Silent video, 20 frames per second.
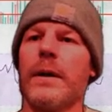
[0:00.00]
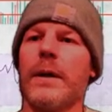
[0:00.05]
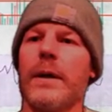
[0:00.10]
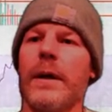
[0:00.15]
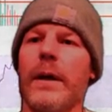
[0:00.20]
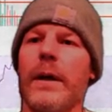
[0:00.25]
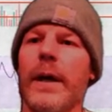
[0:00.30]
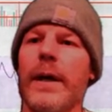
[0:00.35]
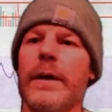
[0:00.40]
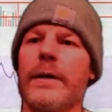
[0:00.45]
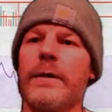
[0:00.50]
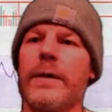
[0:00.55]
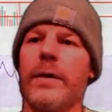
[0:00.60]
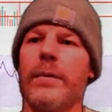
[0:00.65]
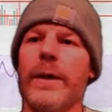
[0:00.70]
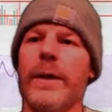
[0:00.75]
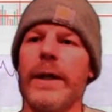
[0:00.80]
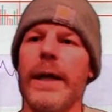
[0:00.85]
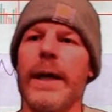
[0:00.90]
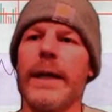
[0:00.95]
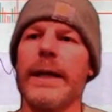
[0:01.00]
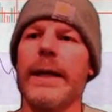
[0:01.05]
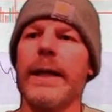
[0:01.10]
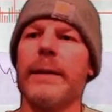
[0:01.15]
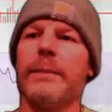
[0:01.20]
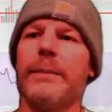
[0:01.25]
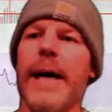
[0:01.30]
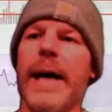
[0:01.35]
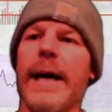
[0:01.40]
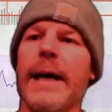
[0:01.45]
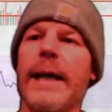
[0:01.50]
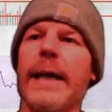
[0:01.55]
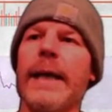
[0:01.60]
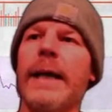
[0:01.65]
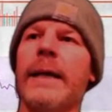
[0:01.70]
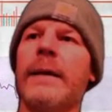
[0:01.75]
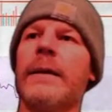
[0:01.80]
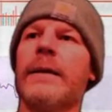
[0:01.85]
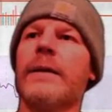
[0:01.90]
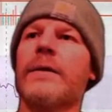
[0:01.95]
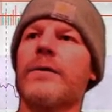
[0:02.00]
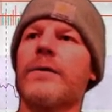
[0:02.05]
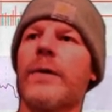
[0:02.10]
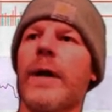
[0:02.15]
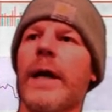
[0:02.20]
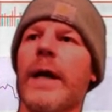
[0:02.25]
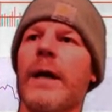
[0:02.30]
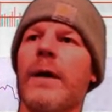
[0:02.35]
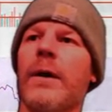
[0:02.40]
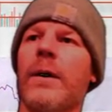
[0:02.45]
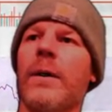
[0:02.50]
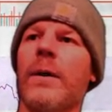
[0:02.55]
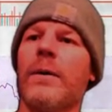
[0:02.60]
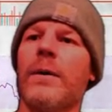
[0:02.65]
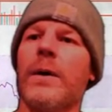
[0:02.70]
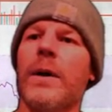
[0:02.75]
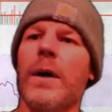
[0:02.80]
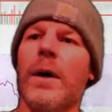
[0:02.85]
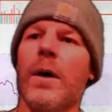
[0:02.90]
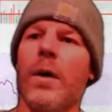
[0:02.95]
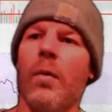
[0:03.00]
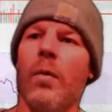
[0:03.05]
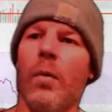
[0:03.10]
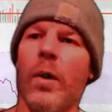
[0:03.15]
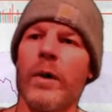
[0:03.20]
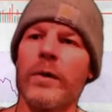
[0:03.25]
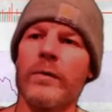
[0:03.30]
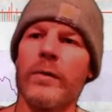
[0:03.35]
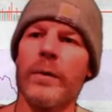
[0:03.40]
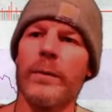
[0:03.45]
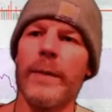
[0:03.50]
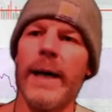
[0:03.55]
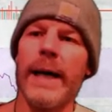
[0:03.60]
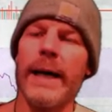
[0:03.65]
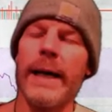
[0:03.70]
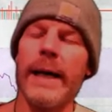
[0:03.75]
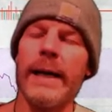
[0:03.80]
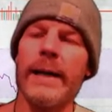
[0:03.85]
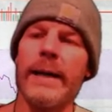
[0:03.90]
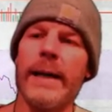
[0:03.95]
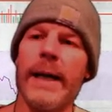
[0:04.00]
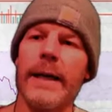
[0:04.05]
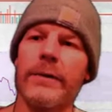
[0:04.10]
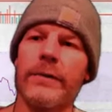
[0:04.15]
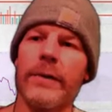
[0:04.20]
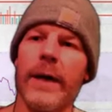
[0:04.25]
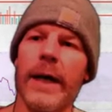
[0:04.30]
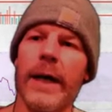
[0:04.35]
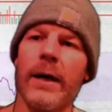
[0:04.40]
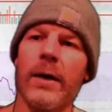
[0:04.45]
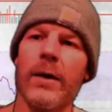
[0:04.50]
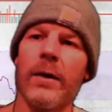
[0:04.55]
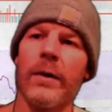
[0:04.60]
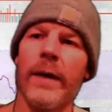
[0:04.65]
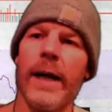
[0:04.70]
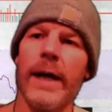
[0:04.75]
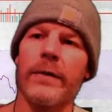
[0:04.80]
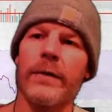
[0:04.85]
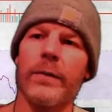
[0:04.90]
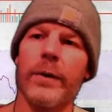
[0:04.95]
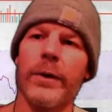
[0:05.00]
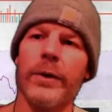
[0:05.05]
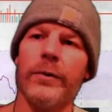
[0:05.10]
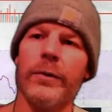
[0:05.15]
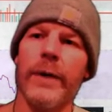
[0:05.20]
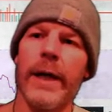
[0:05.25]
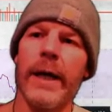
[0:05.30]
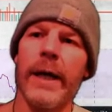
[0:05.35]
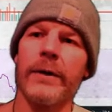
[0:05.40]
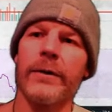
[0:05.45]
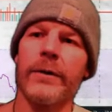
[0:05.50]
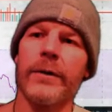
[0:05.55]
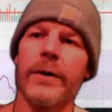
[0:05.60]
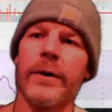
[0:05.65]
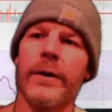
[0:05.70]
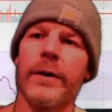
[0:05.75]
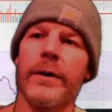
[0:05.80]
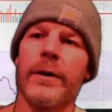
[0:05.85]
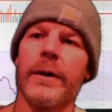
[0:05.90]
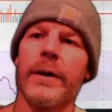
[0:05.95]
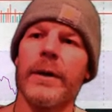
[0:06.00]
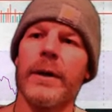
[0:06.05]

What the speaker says: All right. So we got to get back in this triangle. Once we're back in that triangle, that's where you enter.